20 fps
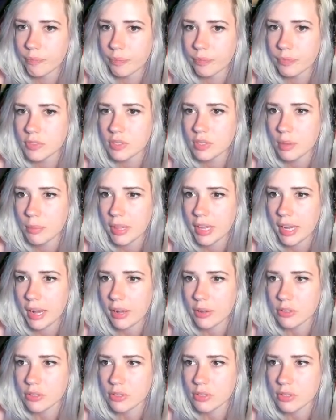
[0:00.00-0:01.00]
some of the
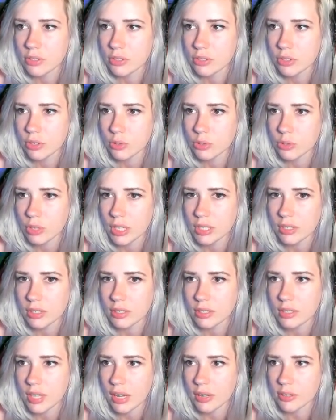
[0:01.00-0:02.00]
houses and just go straight to the
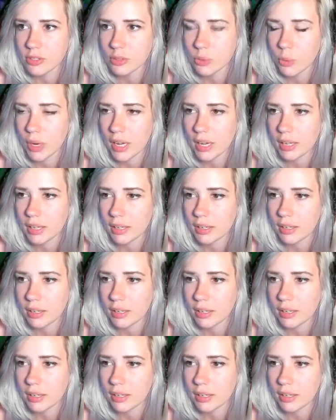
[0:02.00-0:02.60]
town square here,